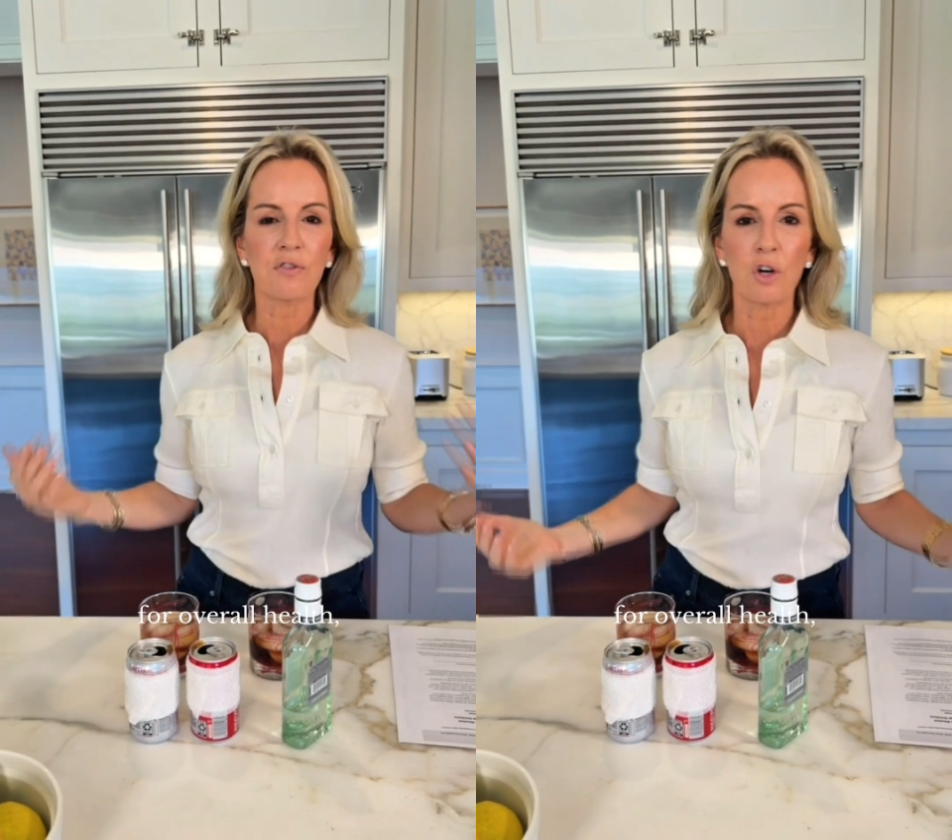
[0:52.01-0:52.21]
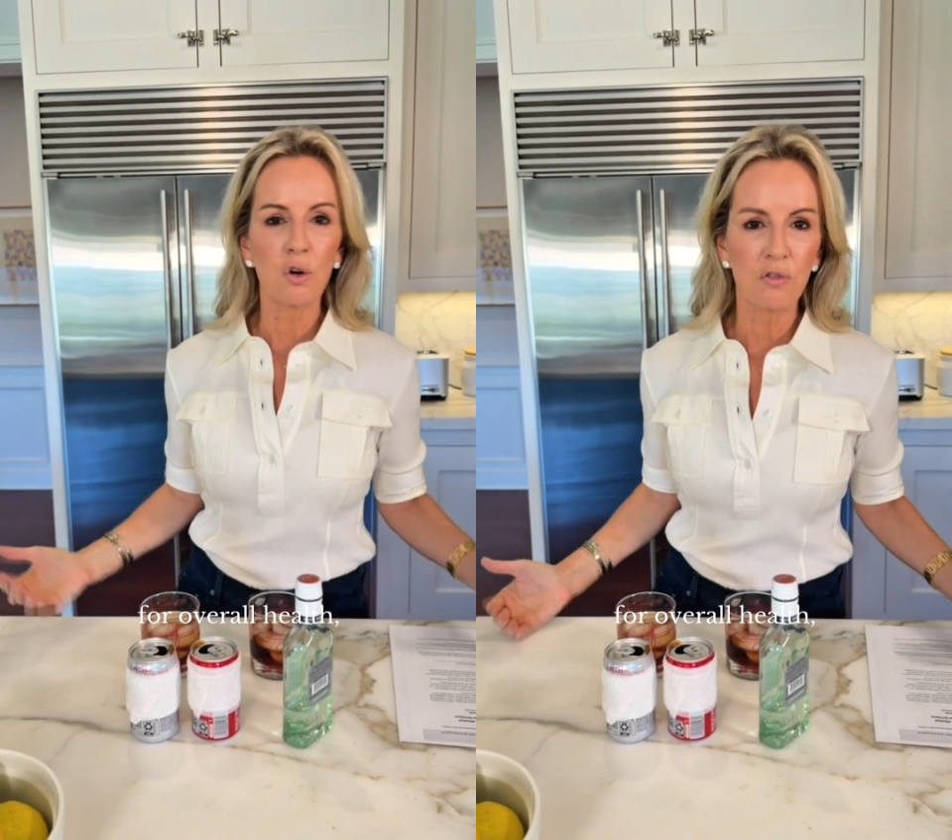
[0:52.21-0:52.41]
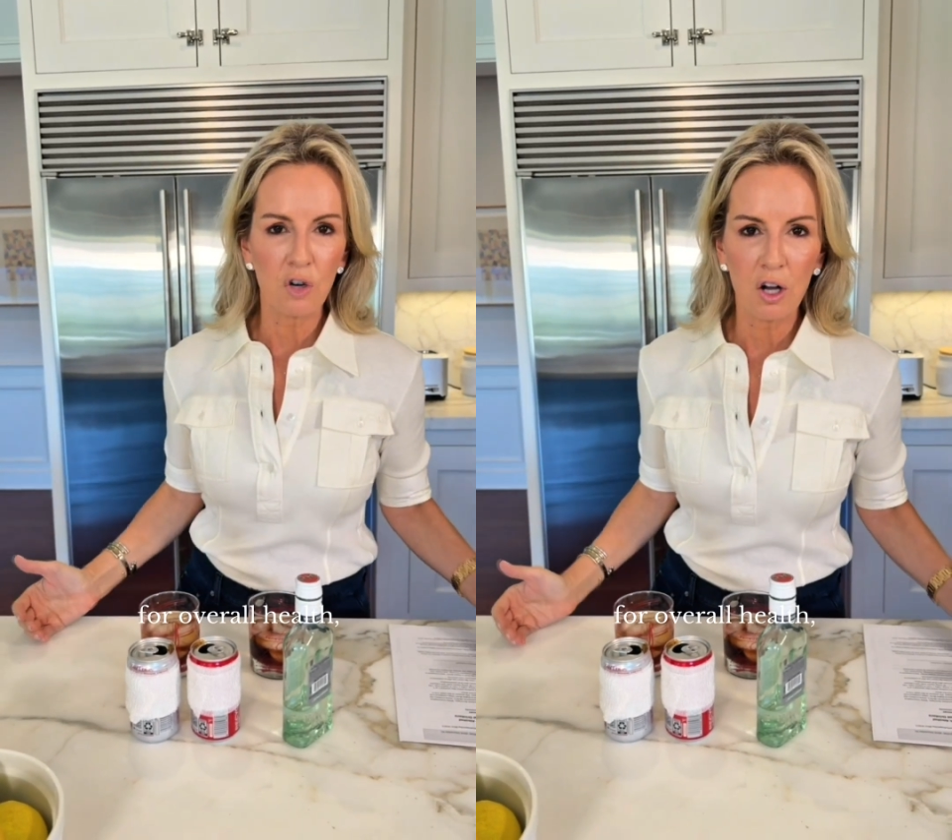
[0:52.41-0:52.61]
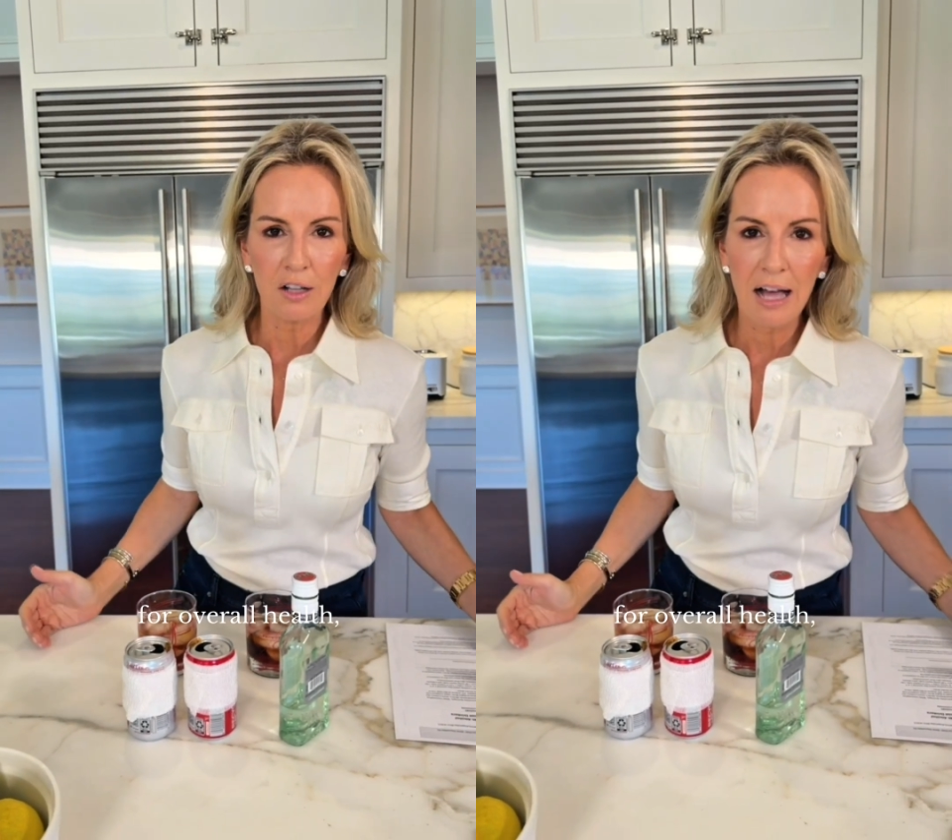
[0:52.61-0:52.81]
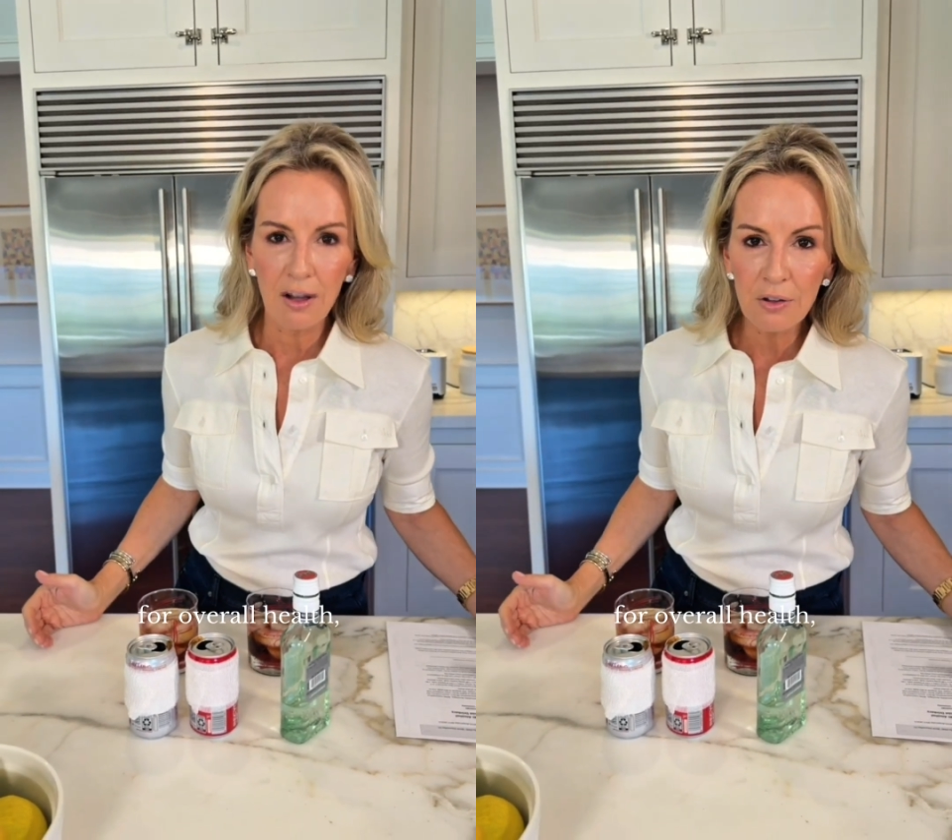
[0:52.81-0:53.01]
for overall
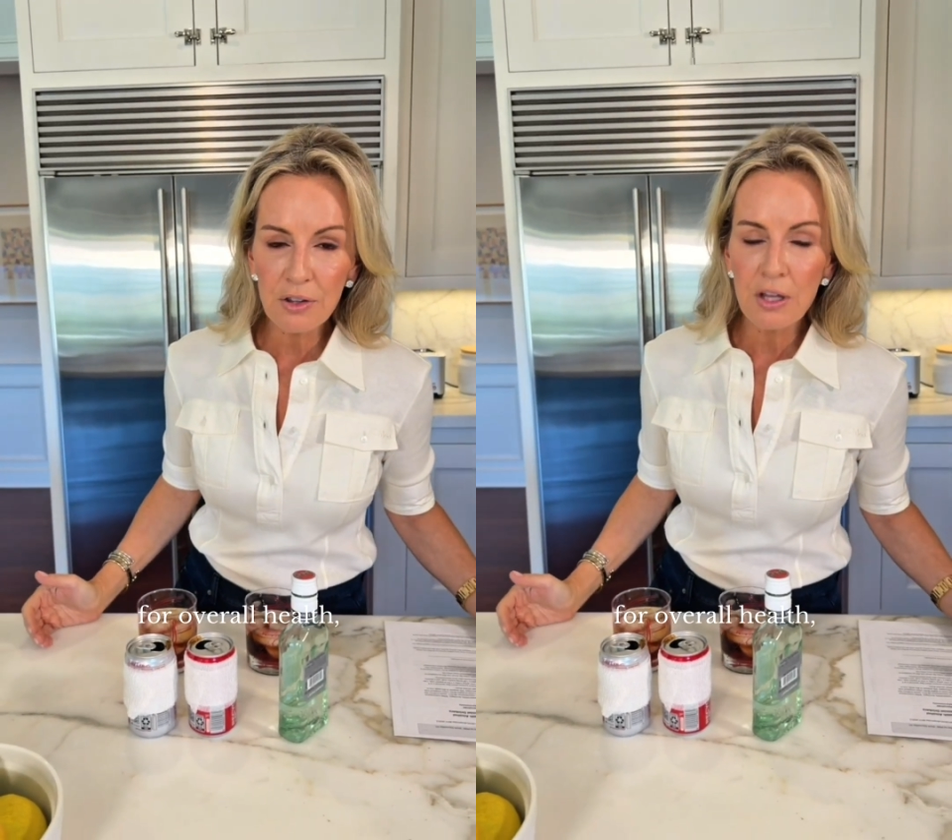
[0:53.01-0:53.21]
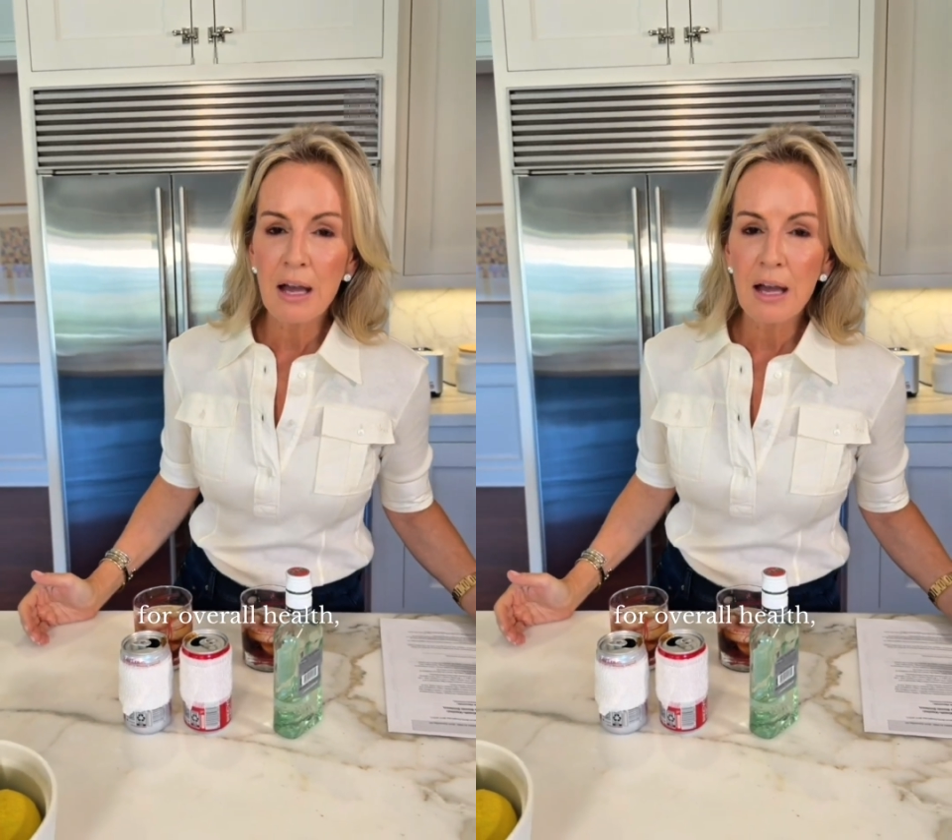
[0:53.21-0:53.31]
health,